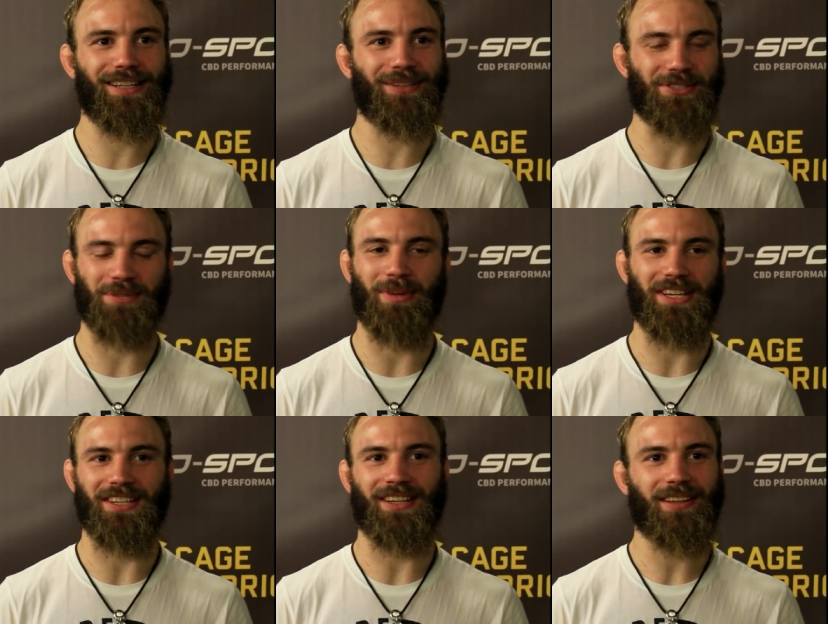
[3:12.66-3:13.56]
It was
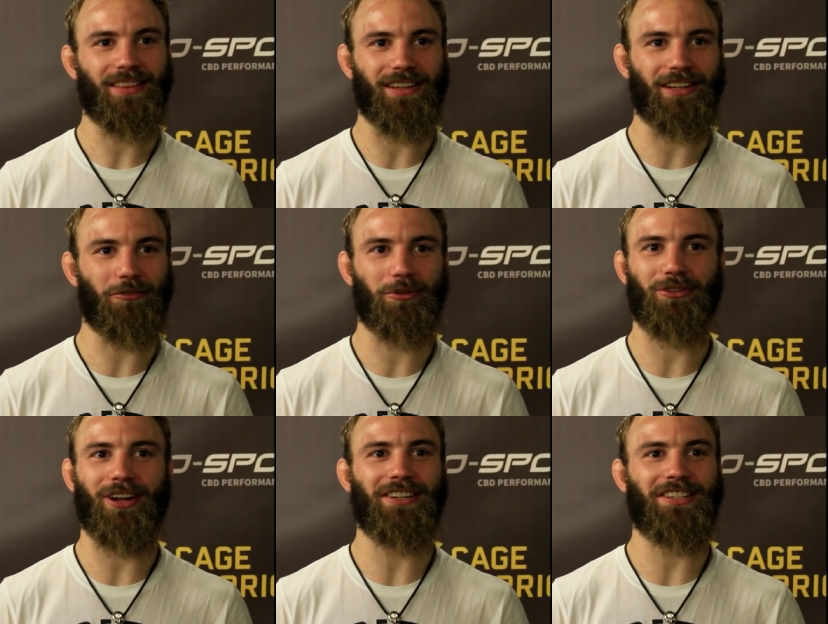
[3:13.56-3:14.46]
amazing. The Liverpool
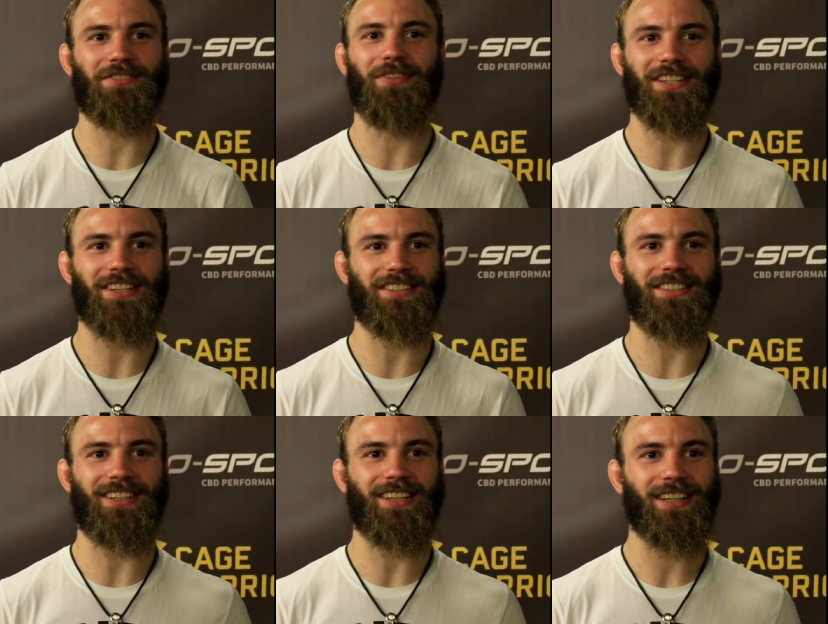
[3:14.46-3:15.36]
crowd is
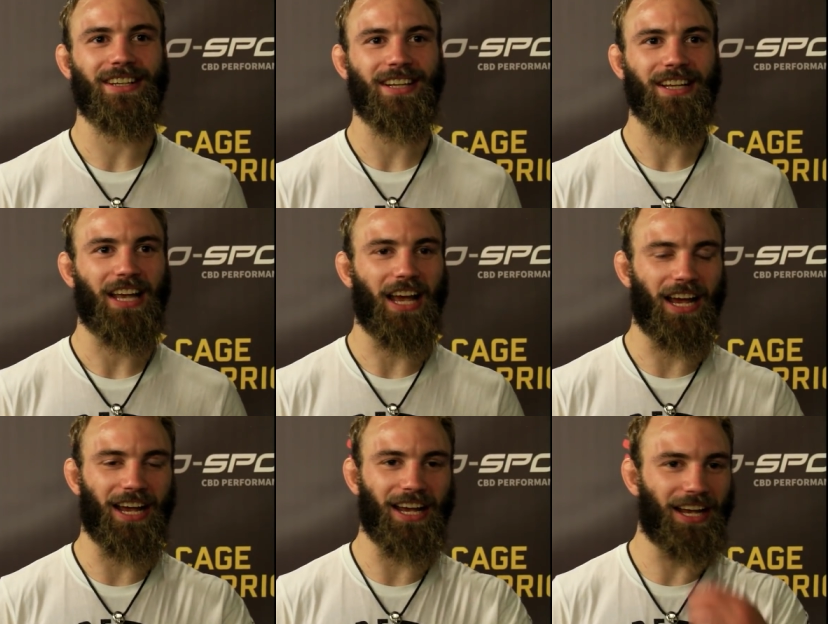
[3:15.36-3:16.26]
fantastic,
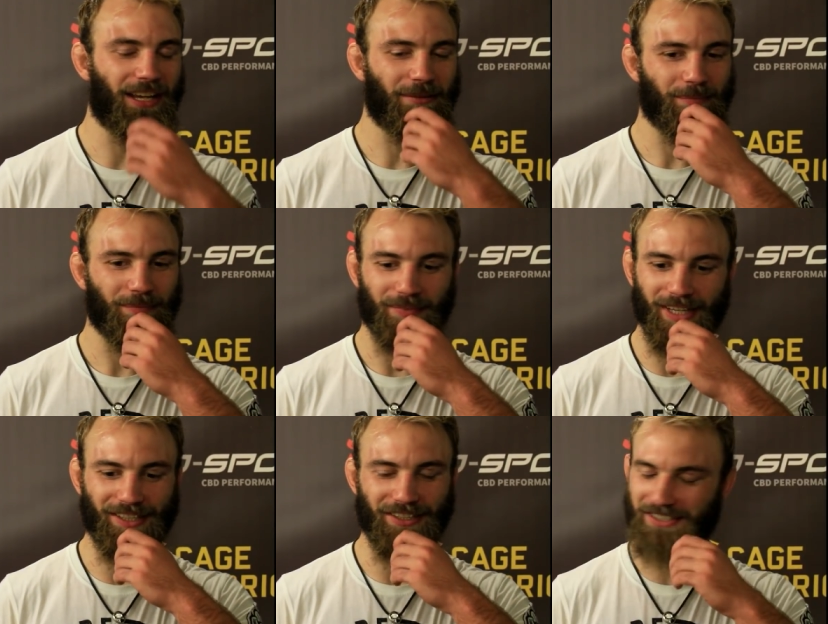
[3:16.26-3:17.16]
uh,
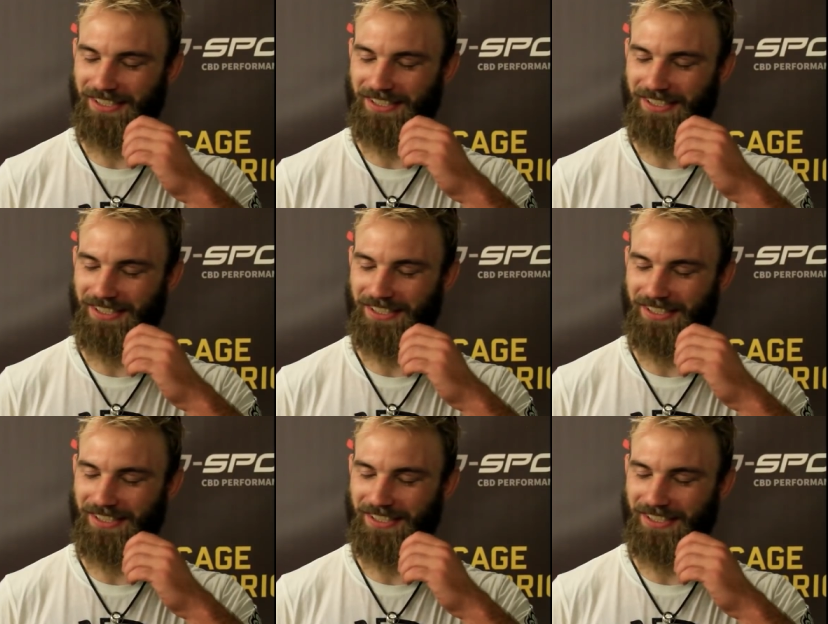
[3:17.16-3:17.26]
and just